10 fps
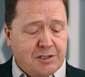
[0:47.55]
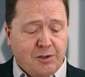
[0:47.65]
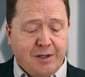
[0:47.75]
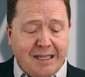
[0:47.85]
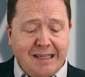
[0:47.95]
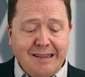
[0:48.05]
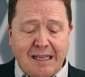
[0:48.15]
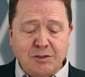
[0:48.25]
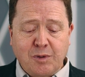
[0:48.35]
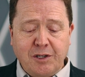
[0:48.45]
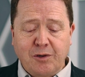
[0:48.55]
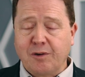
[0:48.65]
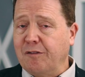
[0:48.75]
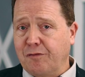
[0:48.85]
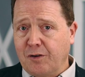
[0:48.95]
So, Nikki, that's what you're
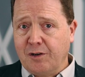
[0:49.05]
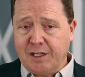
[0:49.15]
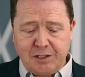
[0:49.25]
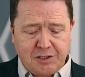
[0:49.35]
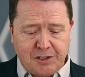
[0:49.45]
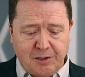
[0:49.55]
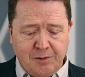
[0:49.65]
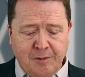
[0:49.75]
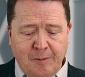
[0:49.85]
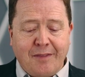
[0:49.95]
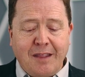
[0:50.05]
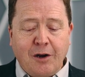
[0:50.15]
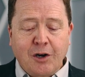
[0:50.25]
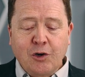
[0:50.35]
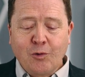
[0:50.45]
referring to. And they
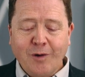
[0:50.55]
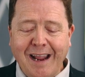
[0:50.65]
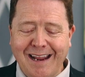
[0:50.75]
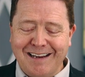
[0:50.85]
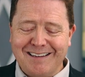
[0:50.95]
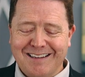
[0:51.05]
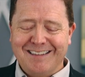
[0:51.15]
are great